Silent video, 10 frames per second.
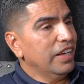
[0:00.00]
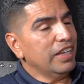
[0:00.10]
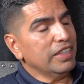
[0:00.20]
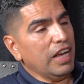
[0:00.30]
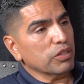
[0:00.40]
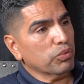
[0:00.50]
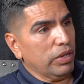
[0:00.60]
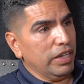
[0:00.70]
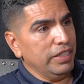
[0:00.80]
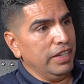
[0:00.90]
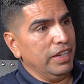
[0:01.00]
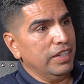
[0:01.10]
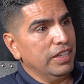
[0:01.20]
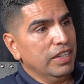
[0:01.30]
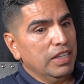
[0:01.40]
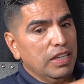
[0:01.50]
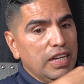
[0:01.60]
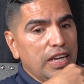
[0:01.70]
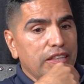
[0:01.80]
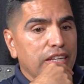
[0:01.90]
And that's what I did.
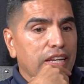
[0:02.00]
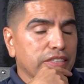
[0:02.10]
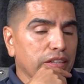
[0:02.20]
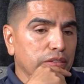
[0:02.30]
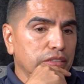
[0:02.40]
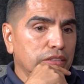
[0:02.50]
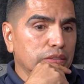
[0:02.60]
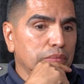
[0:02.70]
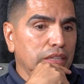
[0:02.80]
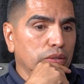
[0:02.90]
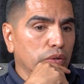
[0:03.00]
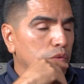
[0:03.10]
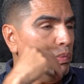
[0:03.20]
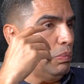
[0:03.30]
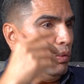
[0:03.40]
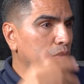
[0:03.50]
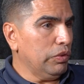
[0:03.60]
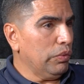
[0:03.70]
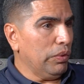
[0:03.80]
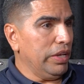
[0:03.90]
And then I started, meeting other people on
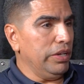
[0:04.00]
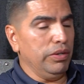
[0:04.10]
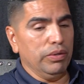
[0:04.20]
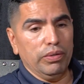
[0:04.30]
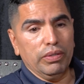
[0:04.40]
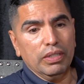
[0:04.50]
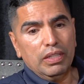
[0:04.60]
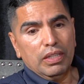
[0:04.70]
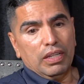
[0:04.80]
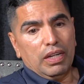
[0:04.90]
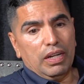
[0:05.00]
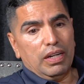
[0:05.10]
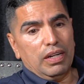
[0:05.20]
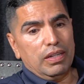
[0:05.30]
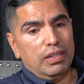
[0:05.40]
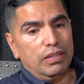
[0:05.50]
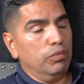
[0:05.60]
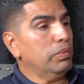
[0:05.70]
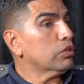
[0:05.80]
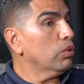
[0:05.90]
the radio,
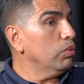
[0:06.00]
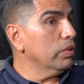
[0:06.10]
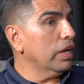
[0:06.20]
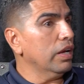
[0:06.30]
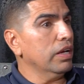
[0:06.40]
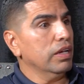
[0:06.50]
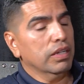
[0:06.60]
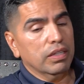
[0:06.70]
Humberto Luna,